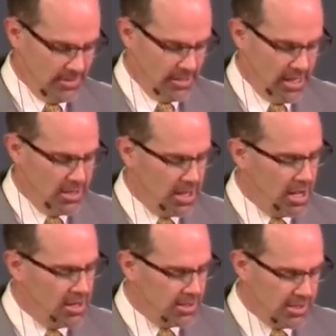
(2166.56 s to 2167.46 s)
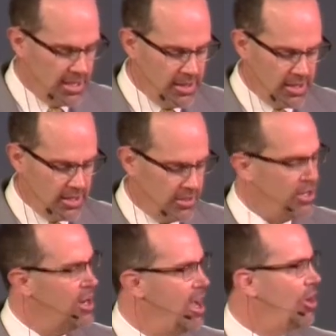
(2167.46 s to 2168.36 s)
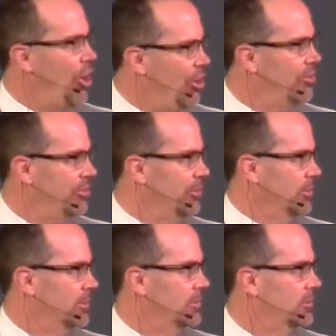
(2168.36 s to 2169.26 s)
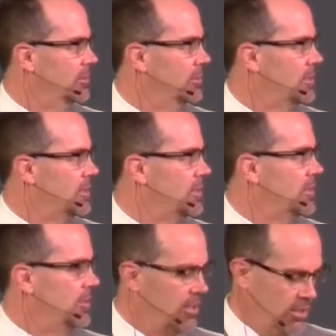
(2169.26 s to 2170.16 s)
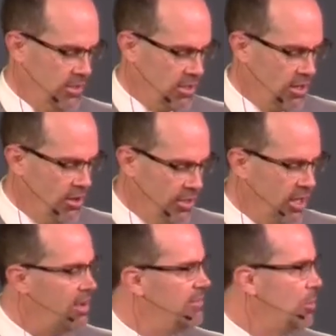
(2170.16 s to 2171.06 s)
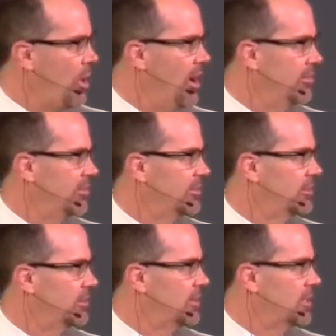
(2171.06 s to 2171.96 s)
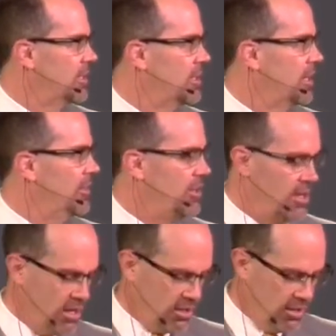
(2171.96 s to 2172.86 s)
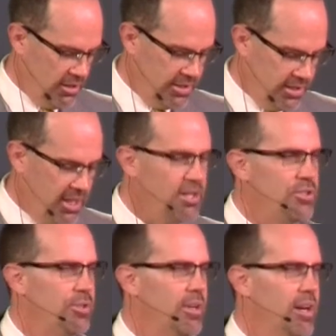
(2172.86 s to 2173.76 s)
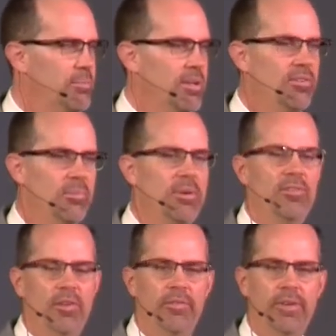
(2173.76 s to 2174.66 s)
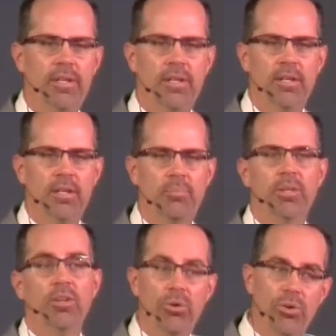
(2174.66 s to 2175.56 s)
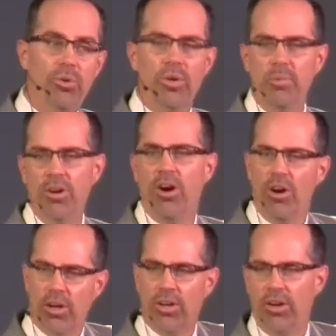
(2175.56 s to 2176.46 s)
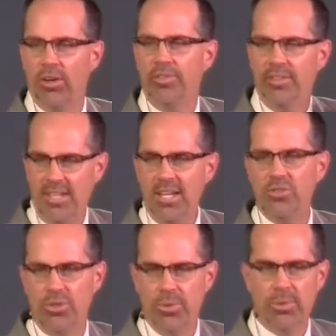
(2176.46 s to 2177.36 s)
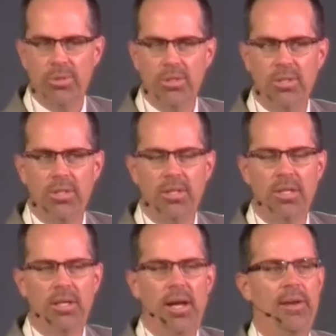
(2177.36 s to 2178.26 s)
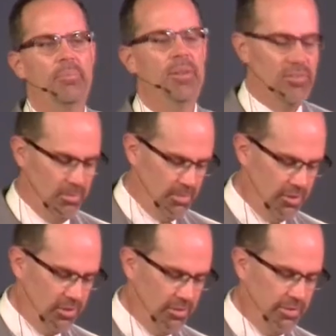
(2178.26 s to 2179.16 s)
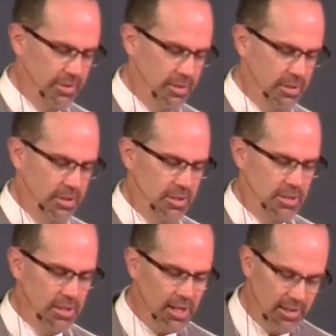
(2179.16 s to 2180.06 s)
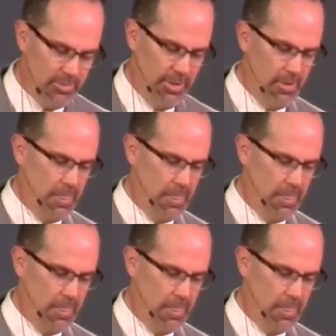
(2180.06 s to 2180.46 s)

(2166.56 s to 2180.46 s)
And honestly, that they're not called to. They're, they're called to love their wives, and they're not called to teach you how to be submissive. But the older women are called to teach you how to be submissive to your husband.